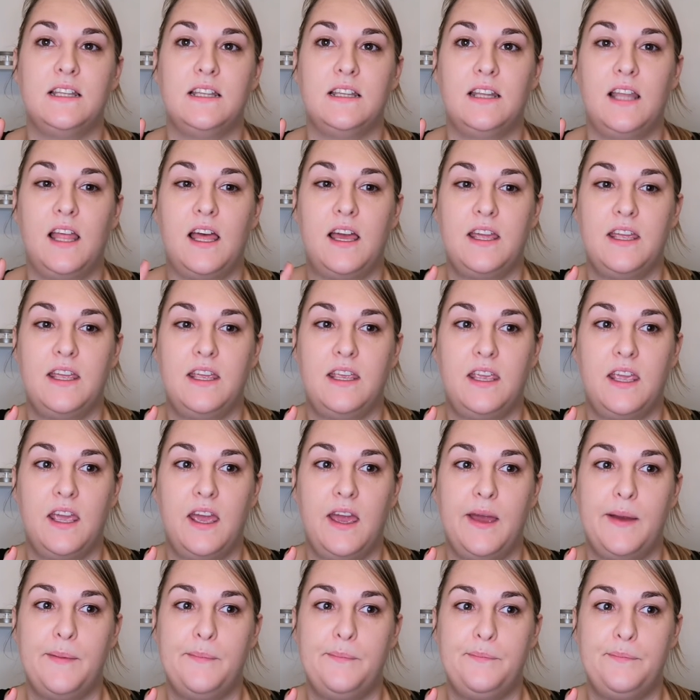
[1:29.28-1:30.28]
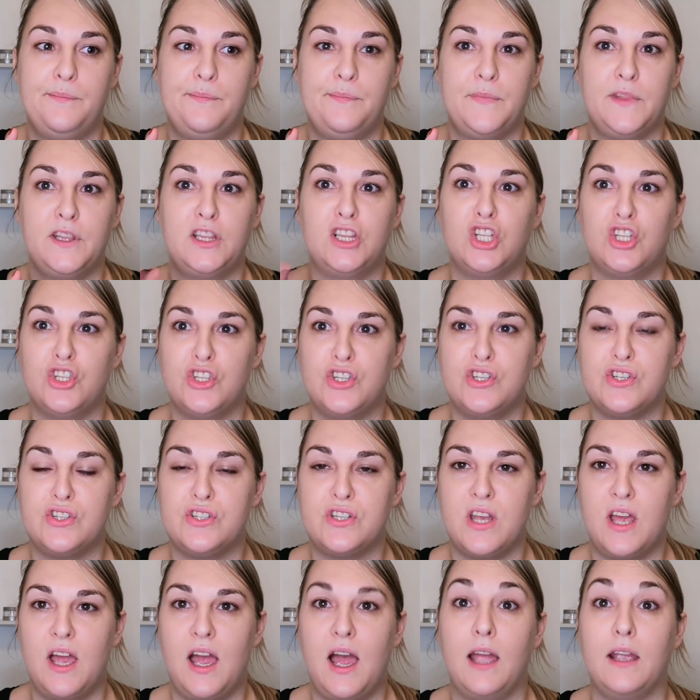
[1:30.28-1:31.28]
lunch,
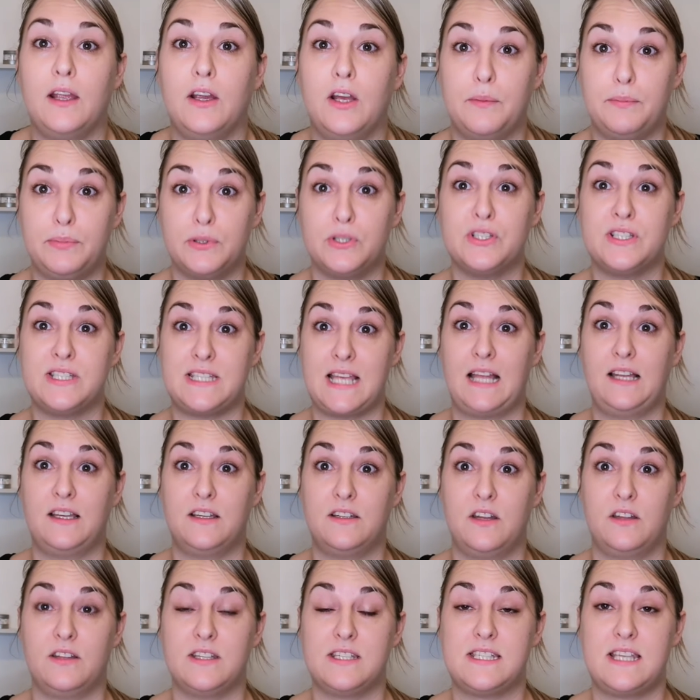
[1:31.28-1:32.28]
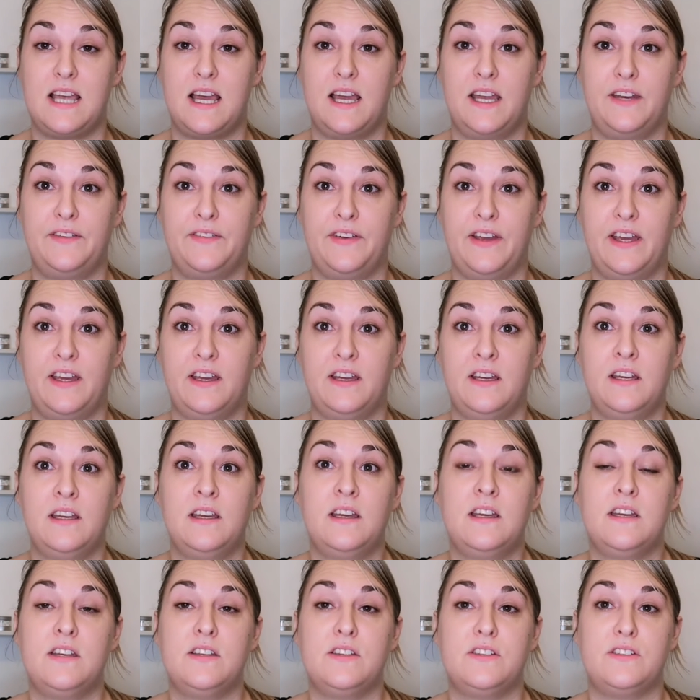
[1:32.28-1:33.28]
I'm going to put salad on the side of it.
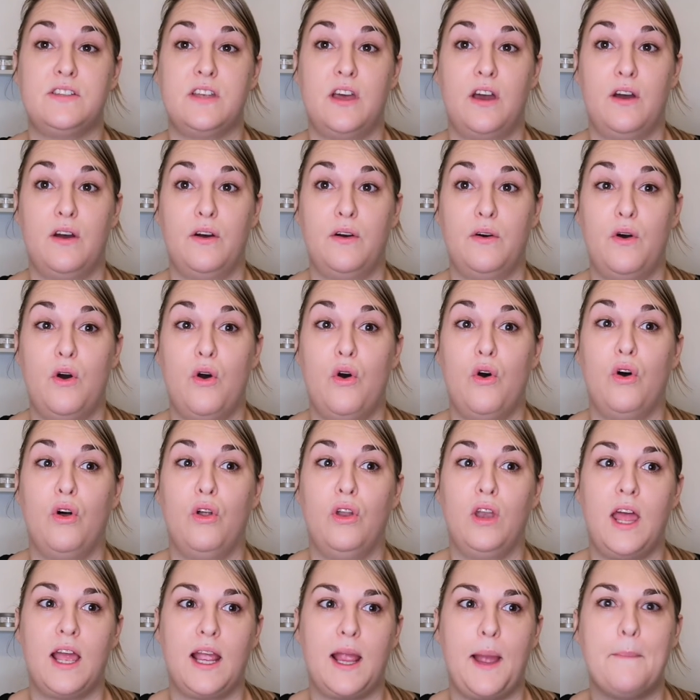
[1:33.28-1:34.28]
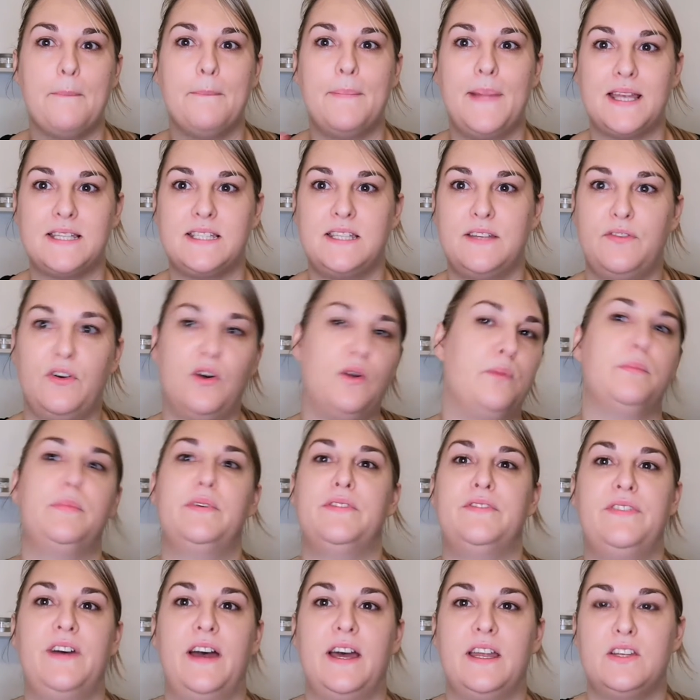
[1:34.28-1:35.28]
So, or like a massive hump
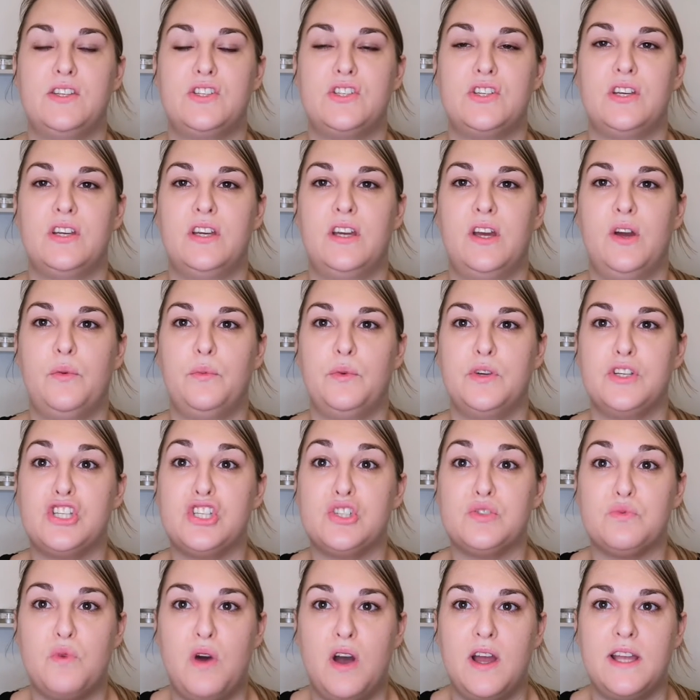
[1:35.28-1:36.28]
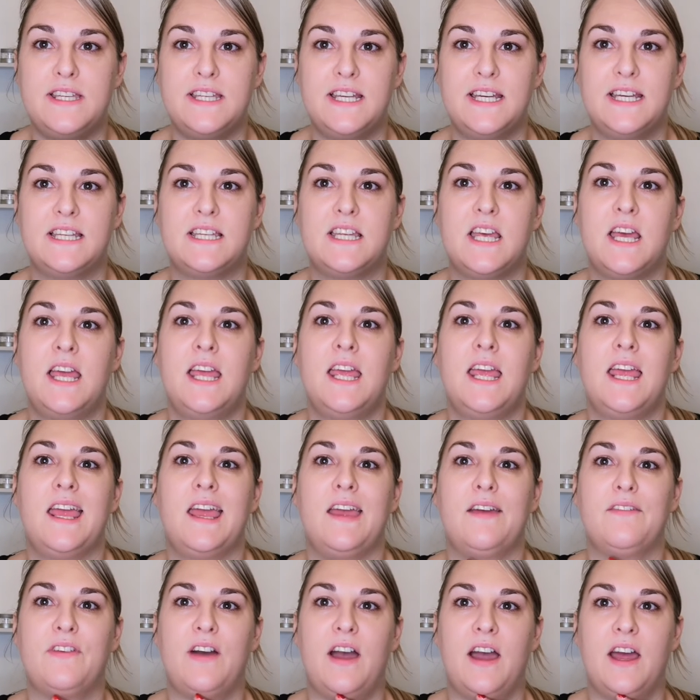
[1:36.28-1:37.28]
of veg, which is what I did.
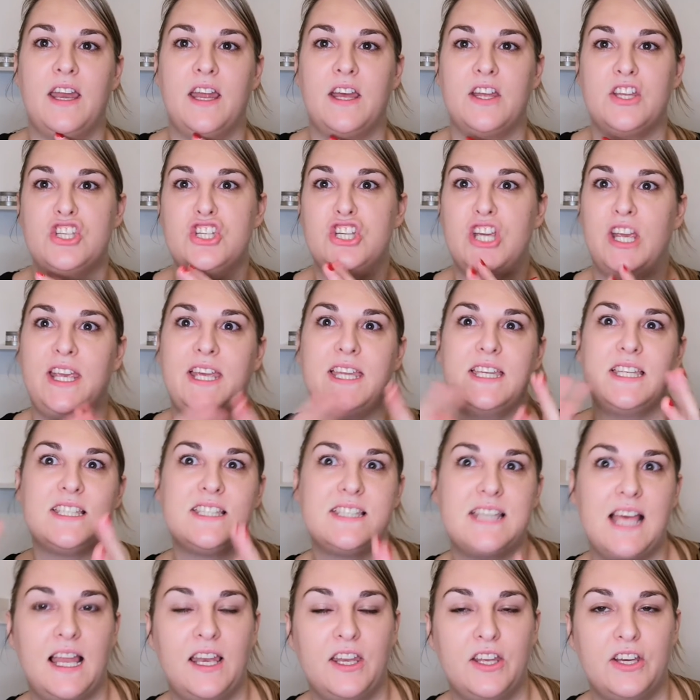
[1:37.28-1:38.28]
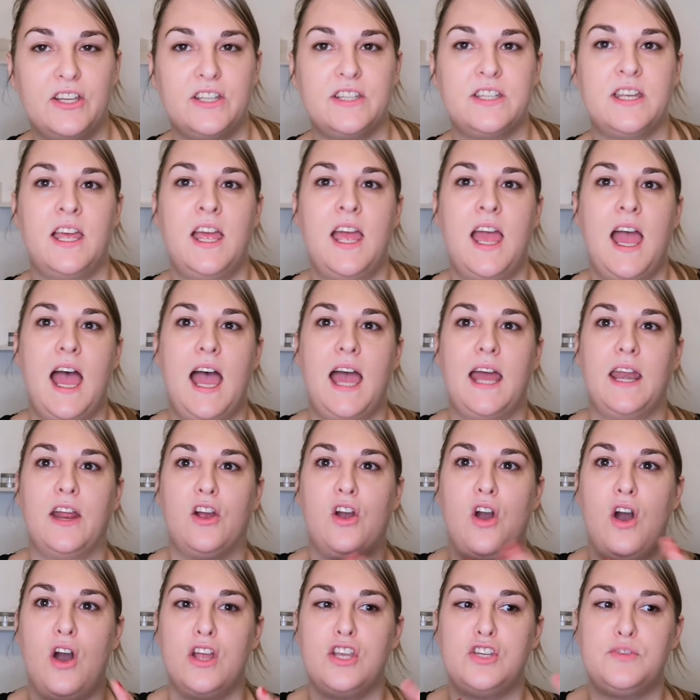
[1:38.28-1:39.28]
If I had a chicken salad, I had a
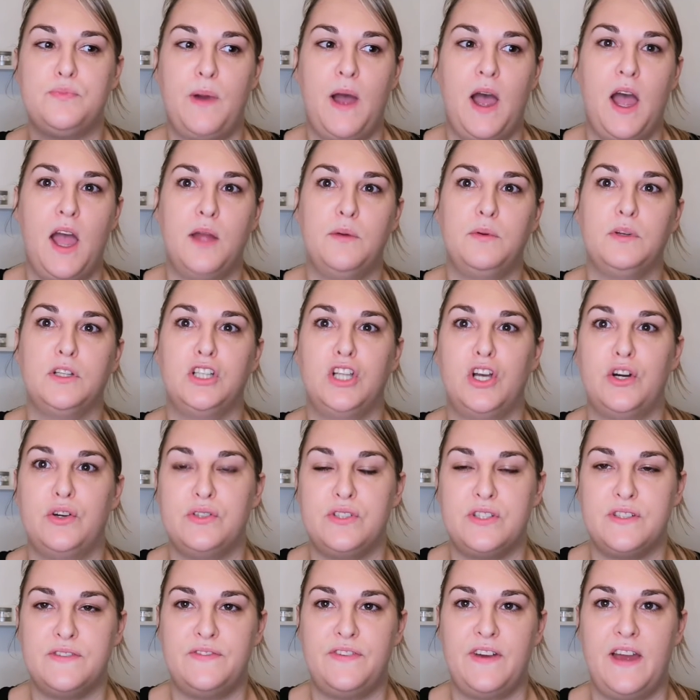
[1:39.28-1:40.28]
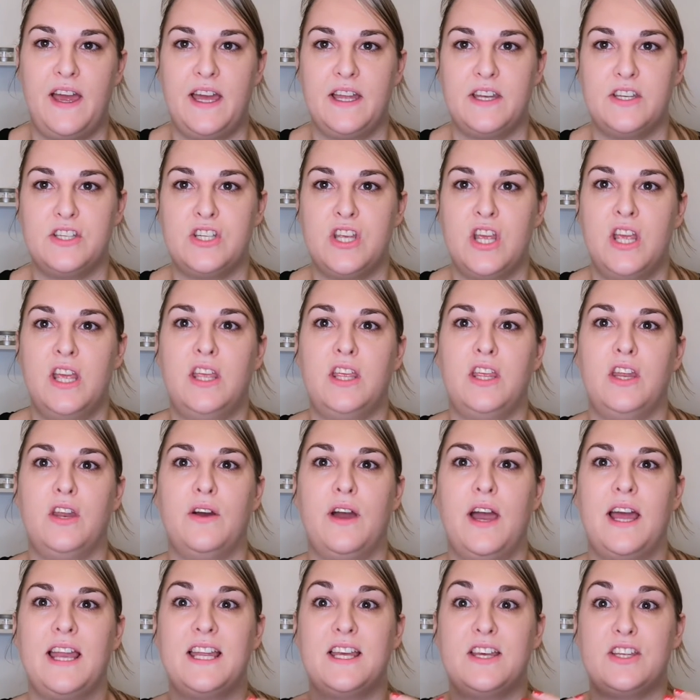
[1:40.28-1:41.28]
cottage pie with loads of veg, you know,
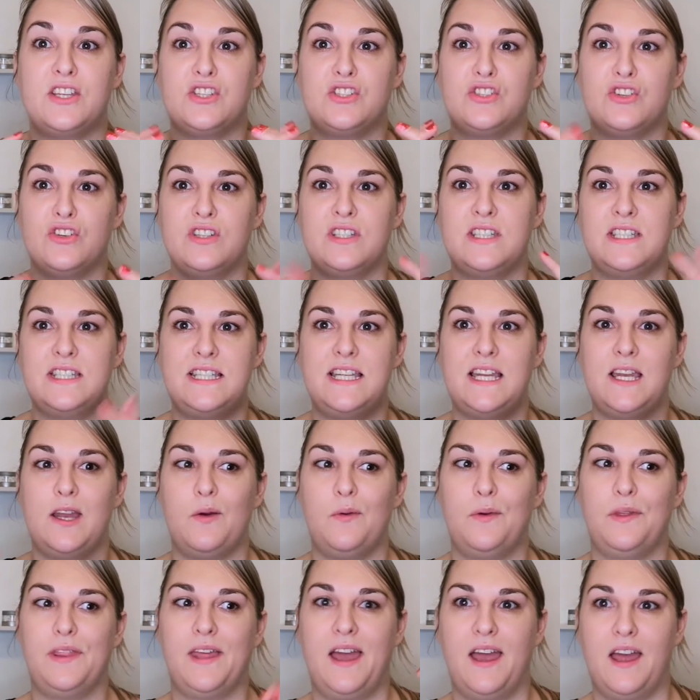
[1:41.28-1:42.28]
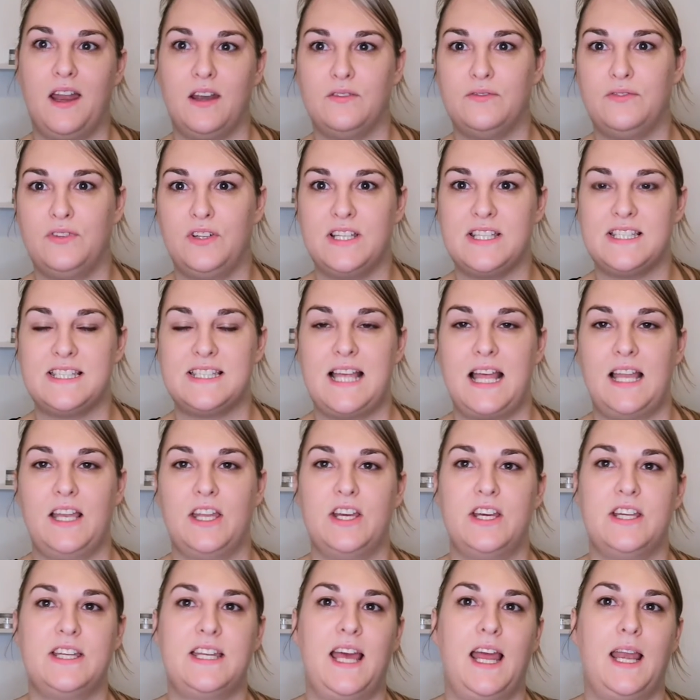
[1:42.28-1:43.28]
I had a Sunday dinner with a handful of
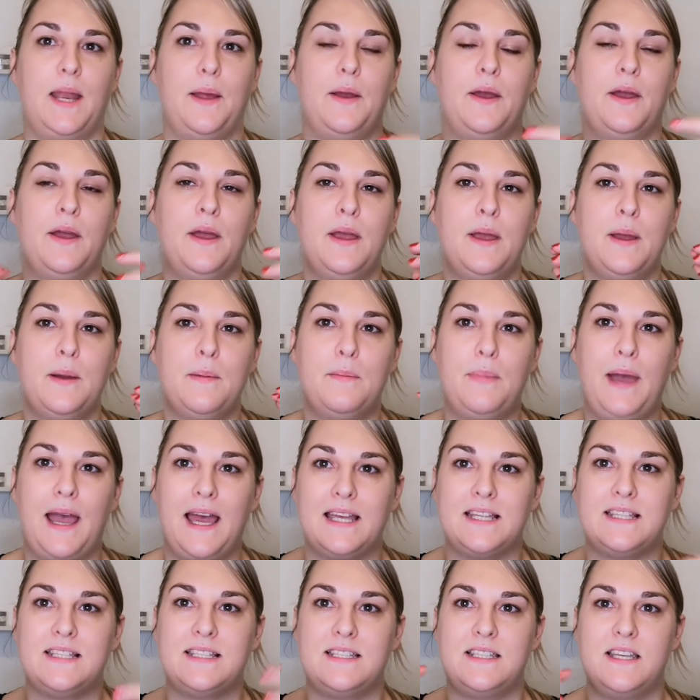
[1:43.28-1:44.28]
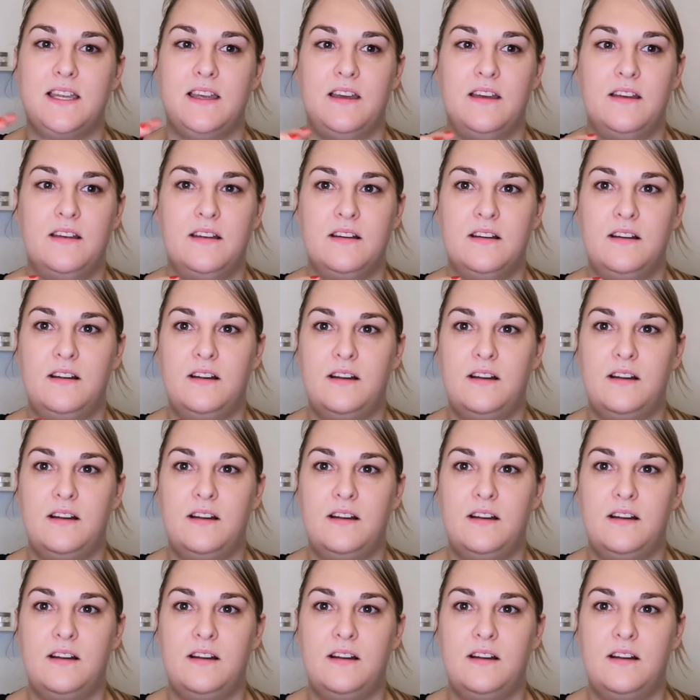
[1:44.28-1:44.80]
salad, I had a pasta,